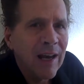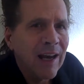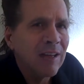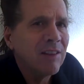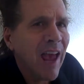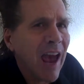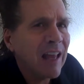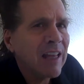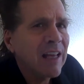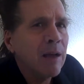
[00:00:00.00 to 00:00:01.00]
And
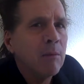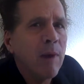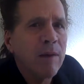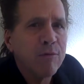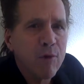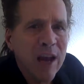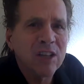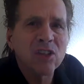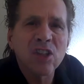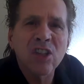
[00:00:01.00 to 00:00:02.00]
that, my
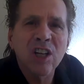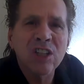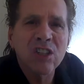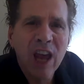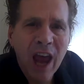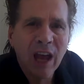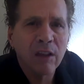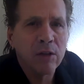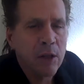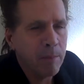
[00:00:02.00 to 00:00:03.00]
friends, is
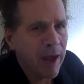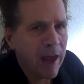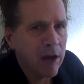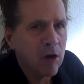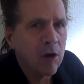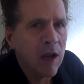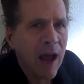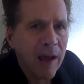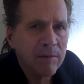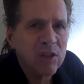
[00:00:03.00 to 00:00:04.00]
exactly the pattern
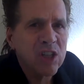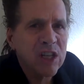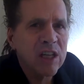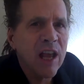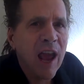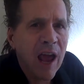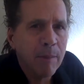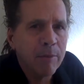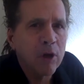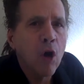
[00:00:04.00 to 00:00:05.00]
I've seen
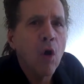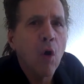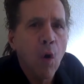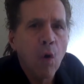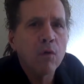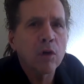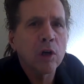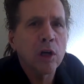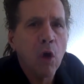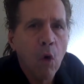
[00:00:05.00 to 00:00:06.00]
happen
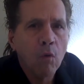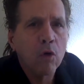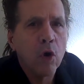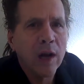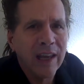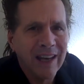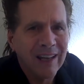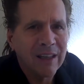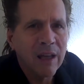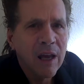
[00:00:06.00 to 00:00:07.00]
over and over
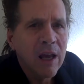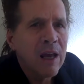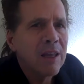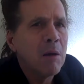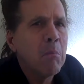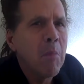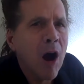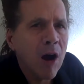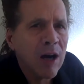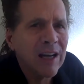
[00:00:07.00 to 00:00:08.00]
again. The
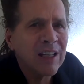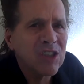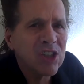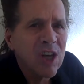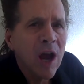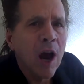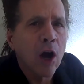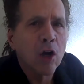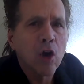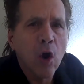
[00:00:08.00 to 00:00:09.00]
markets
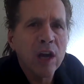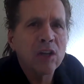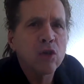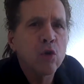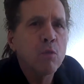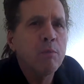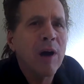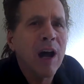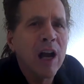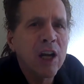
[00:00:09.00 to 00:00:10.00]
are going to
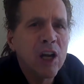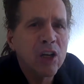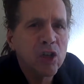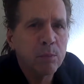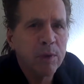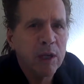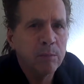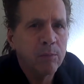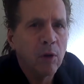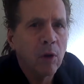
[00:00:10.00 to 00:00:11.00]
punish
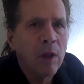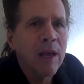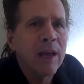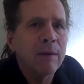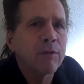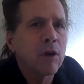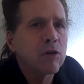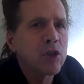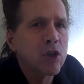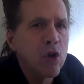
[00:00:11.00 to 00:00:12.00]
people if
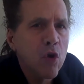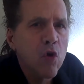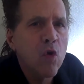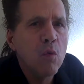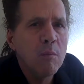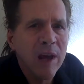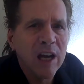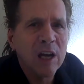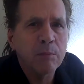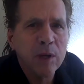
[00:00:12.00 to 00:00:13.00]
there's too
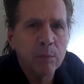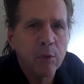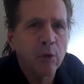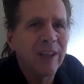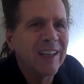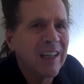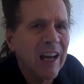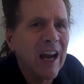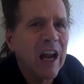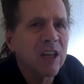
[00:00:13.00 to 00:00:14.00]
many people that
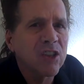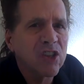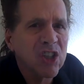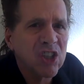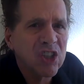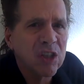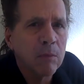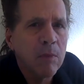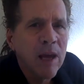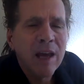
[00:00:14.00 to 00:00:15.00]
get on a system,